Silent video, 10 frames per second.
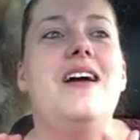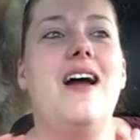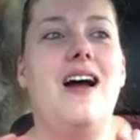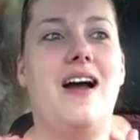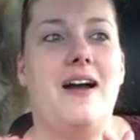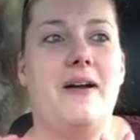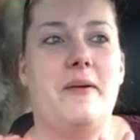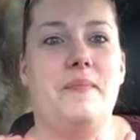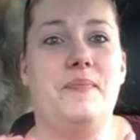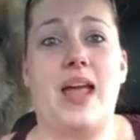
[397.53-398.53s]

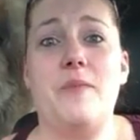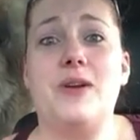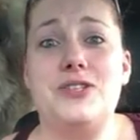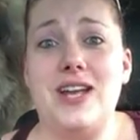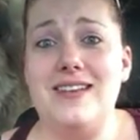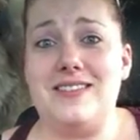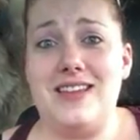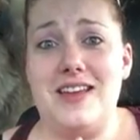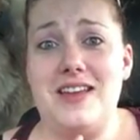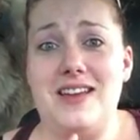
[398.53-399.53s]
I appreciate
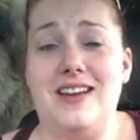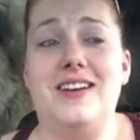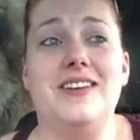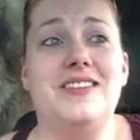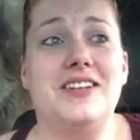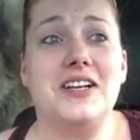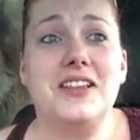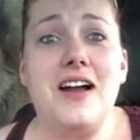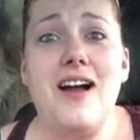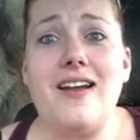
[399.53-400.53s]
the good
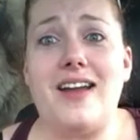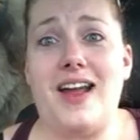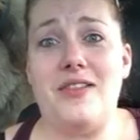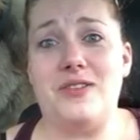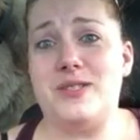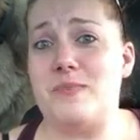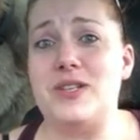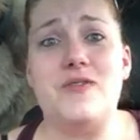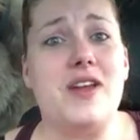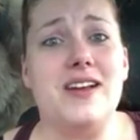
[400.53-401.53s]
luck, and there's a
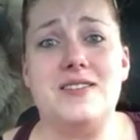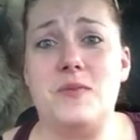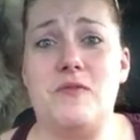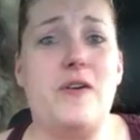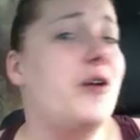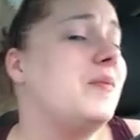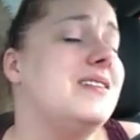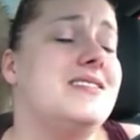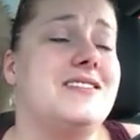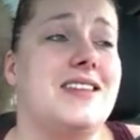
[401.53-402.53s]
bunch of you guys that have been following me
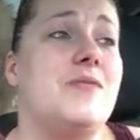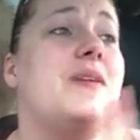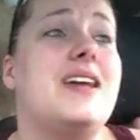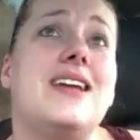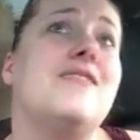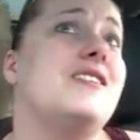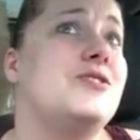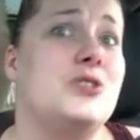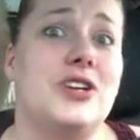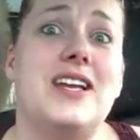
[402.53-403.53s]
since like the beginning of this
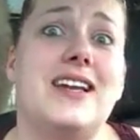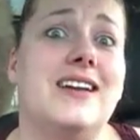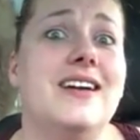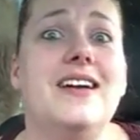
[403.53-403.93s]
journey,